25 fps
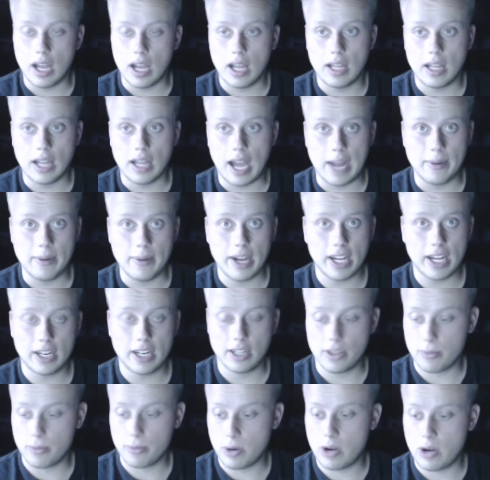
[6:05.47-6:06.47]
I'm not going
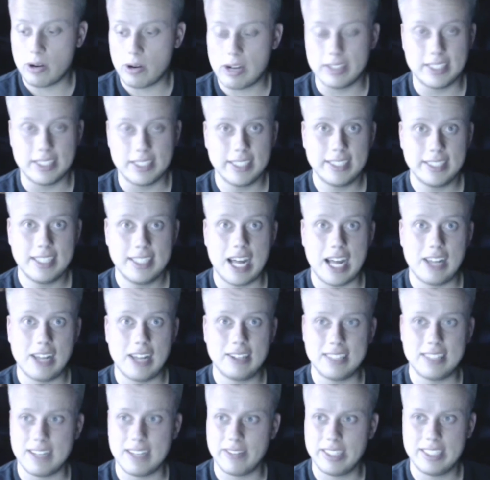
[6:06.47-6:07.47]
to throw out
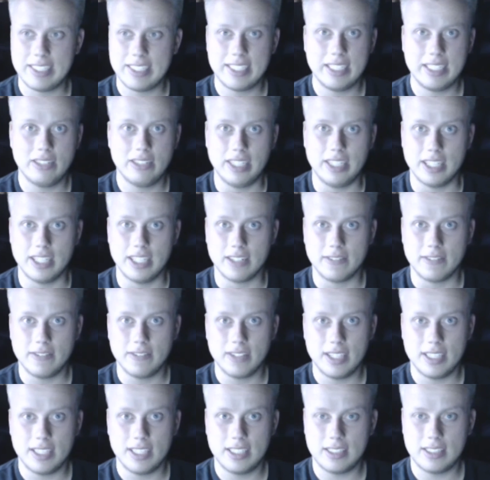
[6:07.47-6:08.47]
$60 every single year for
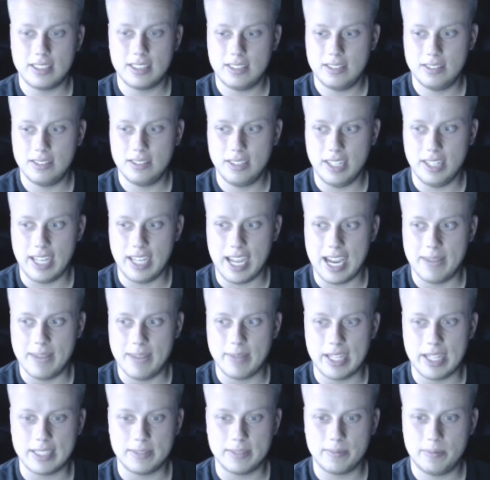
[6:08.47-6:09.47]
this game
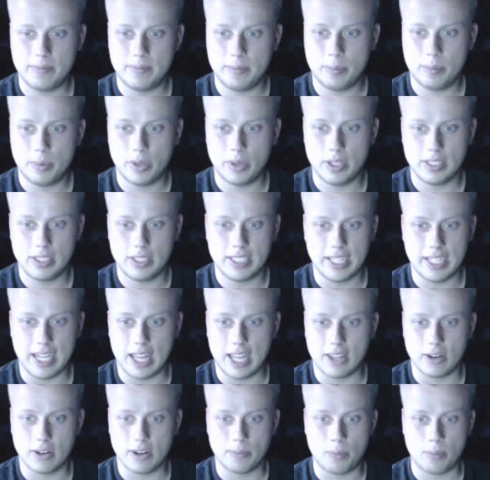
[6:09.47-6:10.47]
that's put
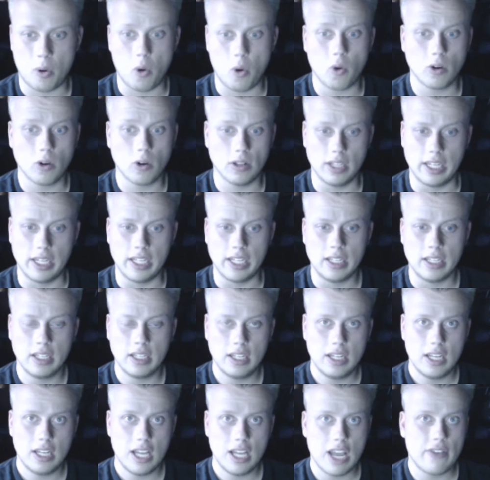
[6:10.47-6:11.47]
together poorly.
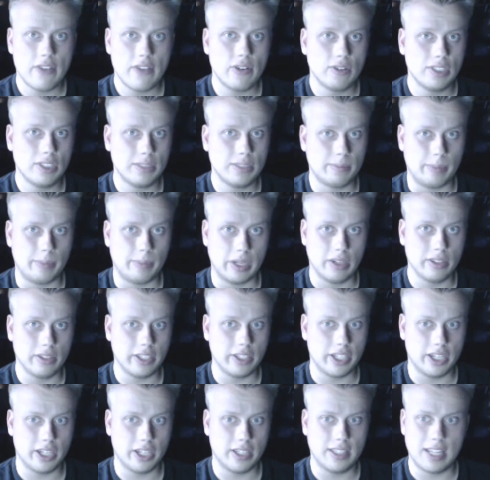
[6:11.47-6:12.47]
If it was built
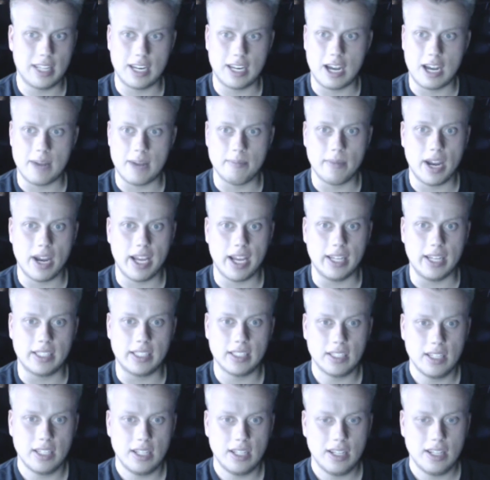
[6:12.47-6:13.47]
good, then I might.
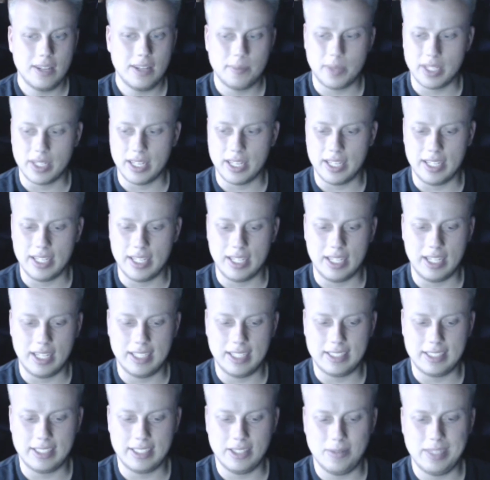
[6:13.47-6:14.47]
But
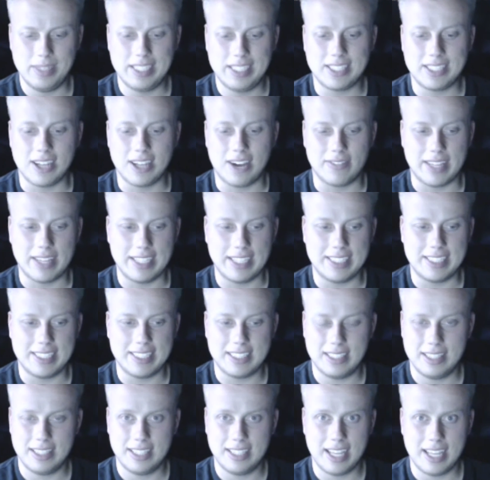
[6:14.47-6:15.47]
it's Ubisoft.
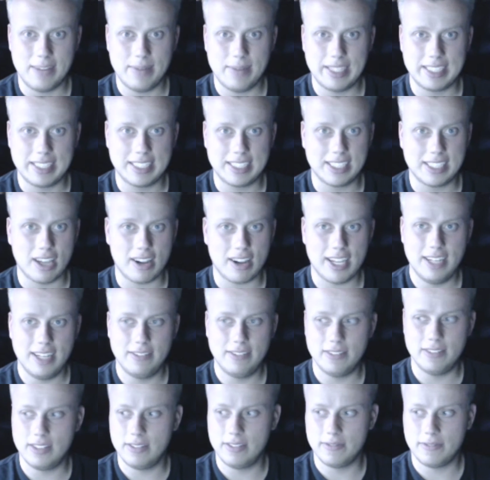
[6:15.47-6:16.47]
They've been
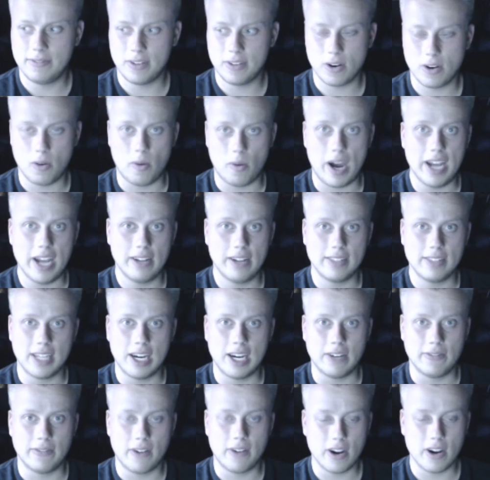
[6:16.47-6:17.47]
sucking for a while
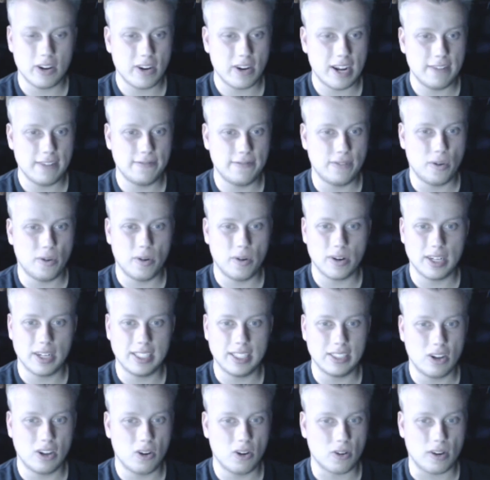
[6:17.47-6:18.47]
now. Far Cry 4
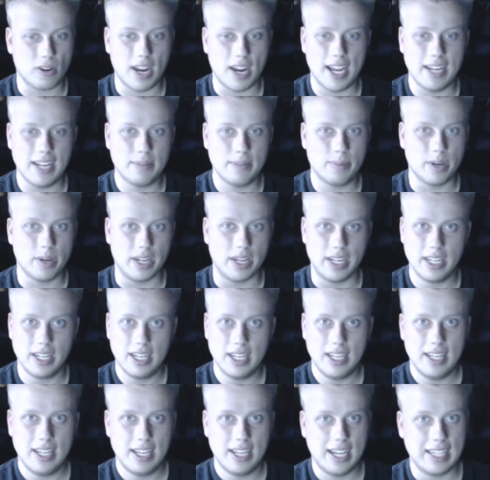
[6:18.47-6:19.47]
is alright, but
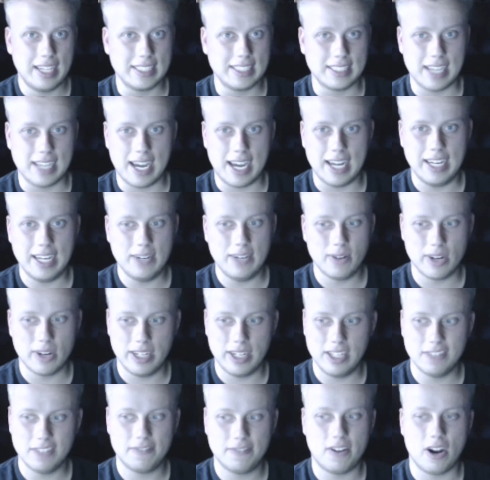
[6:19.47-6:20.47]
it's not anywhere
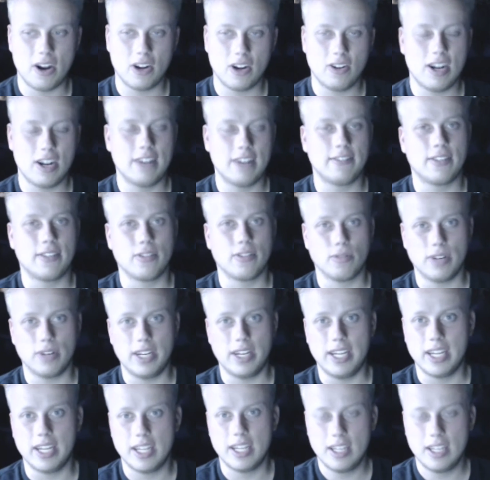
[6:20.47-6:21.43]
near Far Cry 3.